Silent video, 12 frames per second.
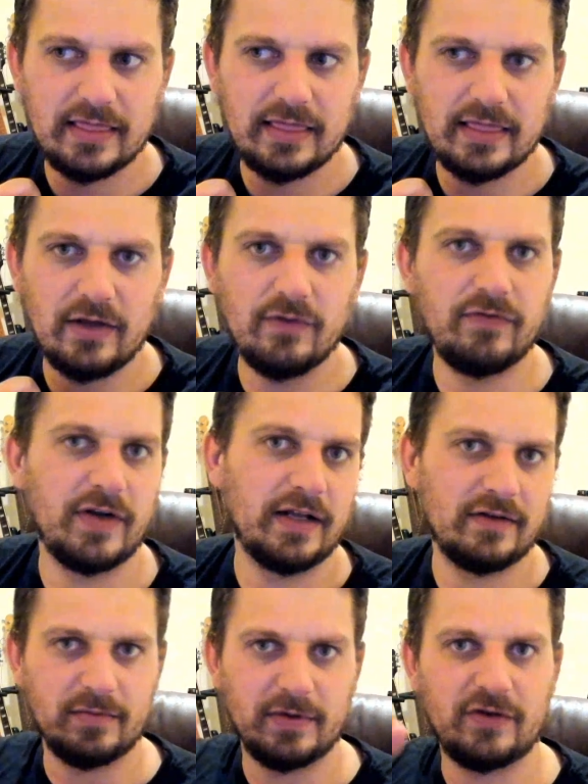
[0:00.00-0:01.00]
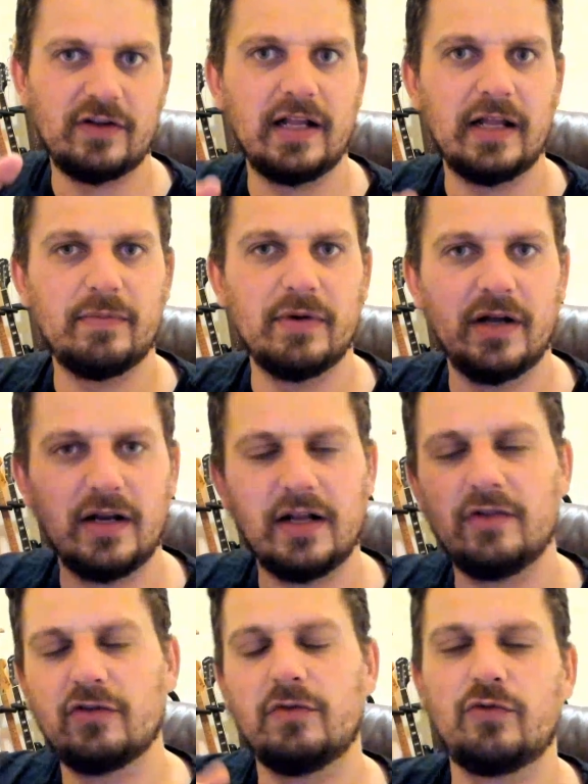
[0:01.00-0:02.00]
Don't forget to smash the like button and
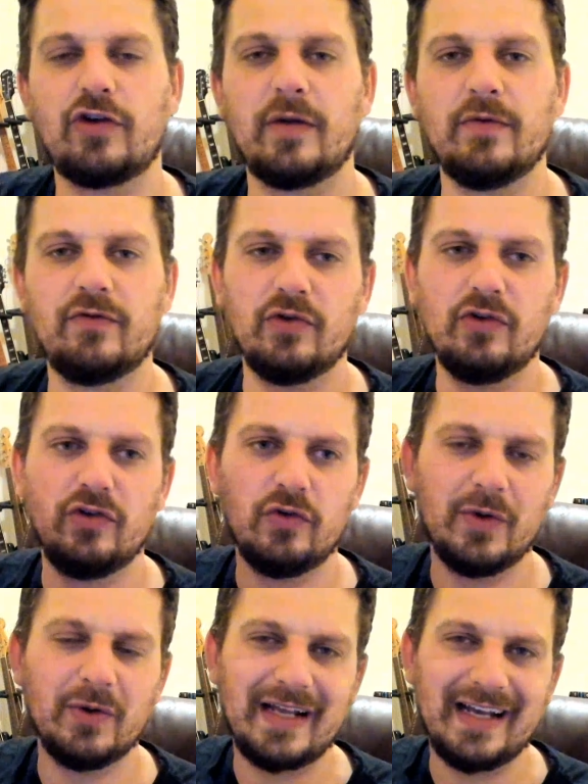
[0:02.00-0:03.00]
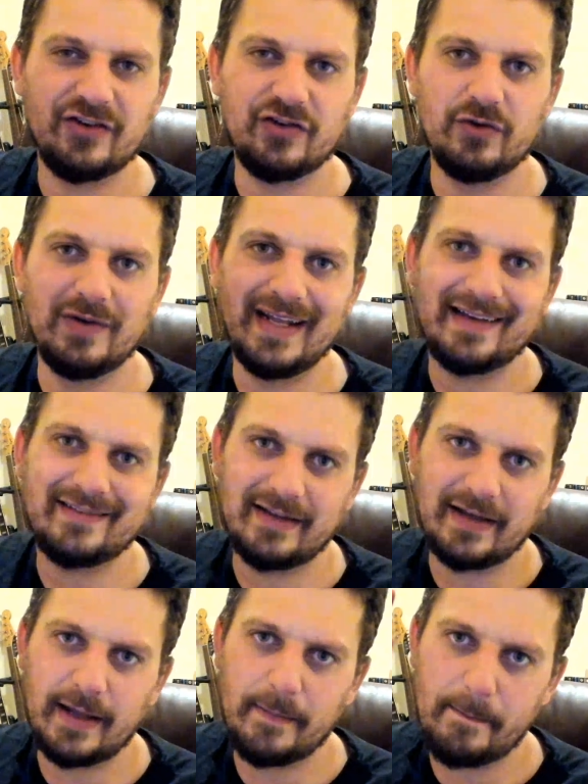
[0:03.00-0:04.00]
hit subscribe if you're new. We'll catch you next
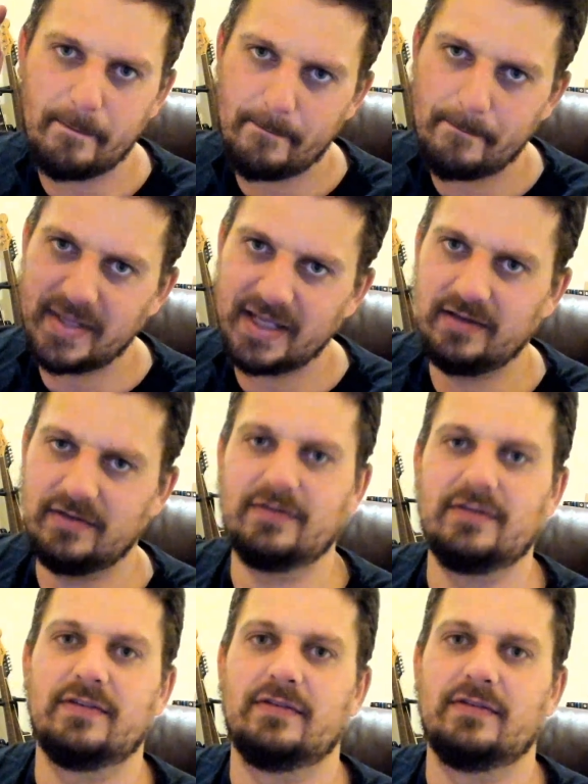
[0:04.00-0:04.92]
time. Peace.